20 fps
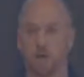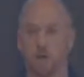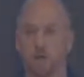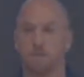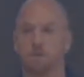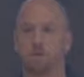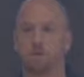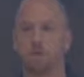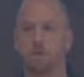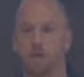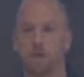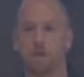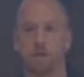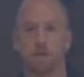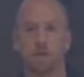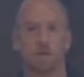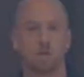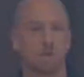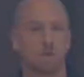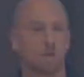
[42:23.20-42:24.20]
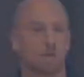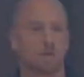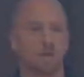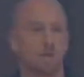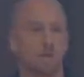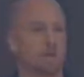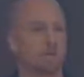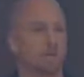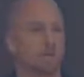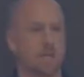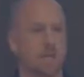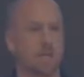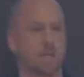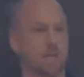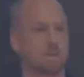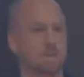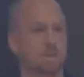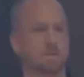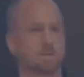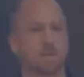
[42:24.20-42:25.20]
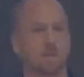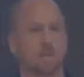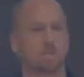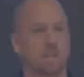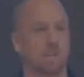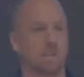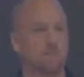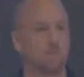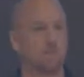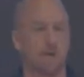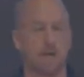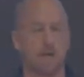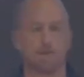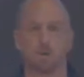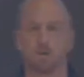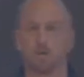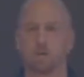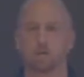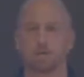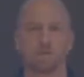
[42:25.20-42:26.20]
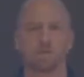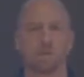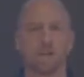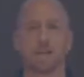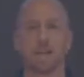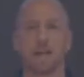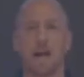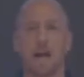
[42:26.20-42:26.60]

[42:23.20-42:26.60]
wife a widow. It's taking up even the same language. It's just saying,